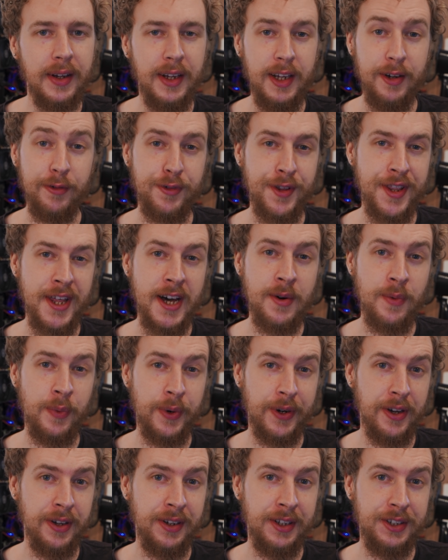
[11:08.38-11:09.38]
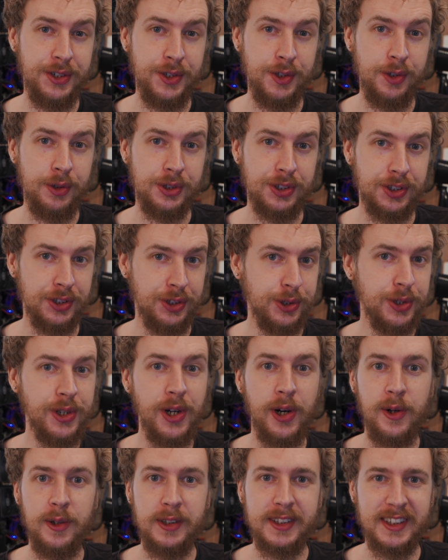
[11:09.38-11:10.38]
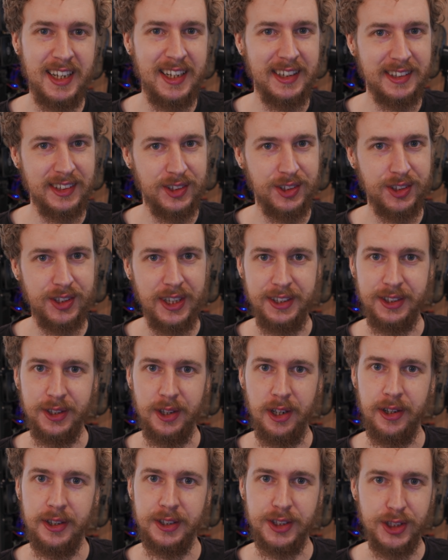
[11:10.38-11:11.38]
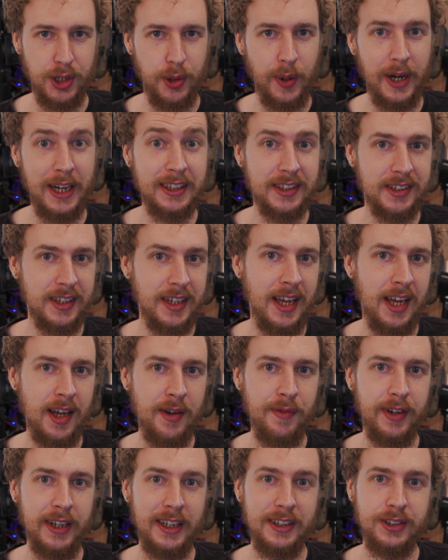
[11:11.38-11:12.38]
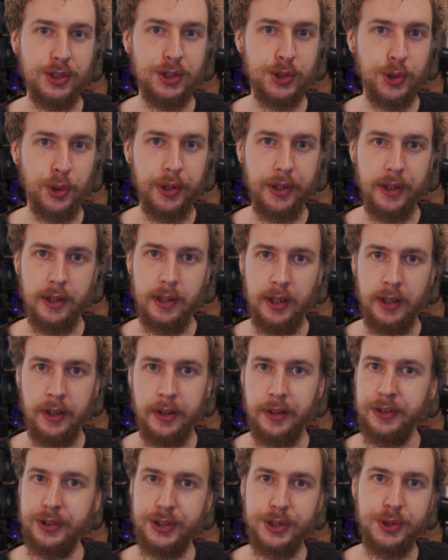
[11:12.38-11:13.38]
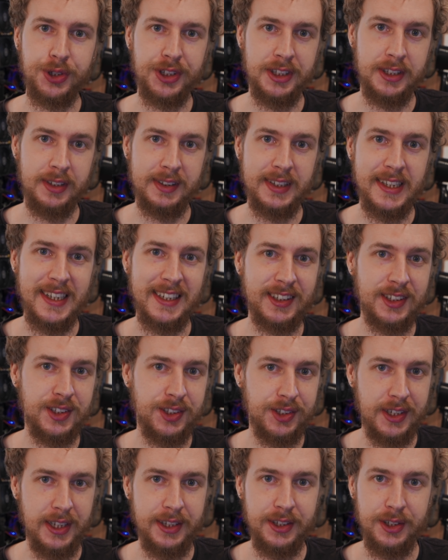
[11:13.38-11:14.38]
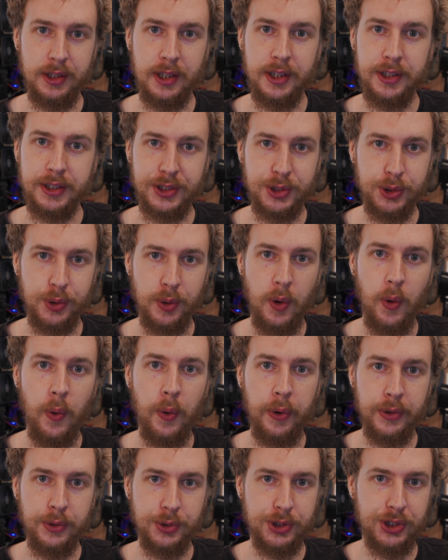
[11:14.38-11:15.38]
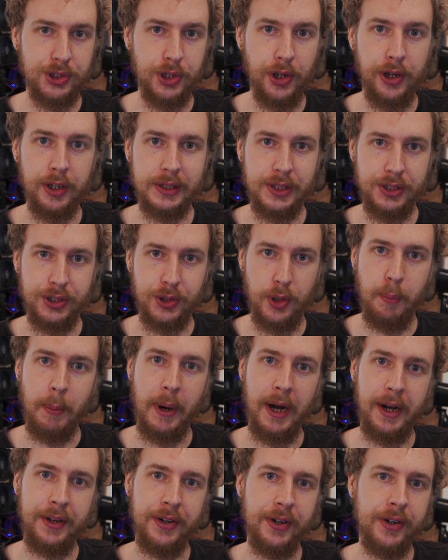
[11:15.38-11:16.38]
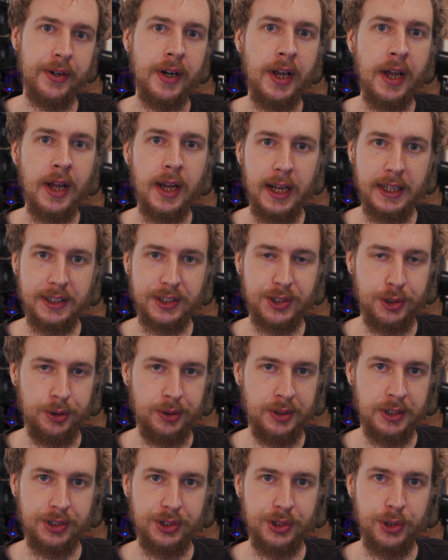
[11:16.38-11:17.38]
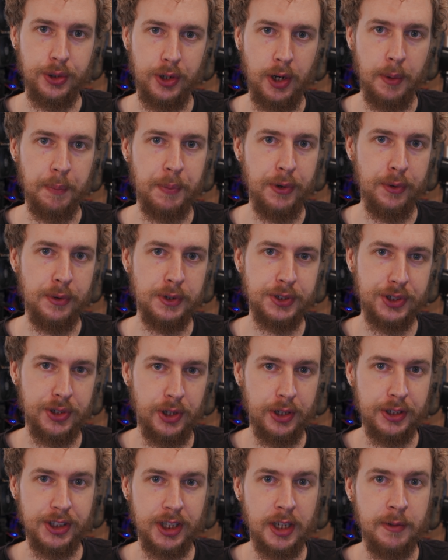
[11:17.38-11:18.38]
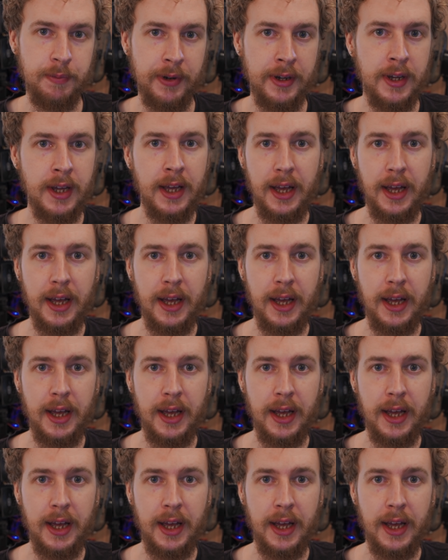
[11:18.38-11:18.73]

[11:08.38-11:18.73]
And for that, we're gonna use good old Task Scheduler. So I actually have a tutorial on using Task Scheduler to auto start your miner as soon as your computer starts up.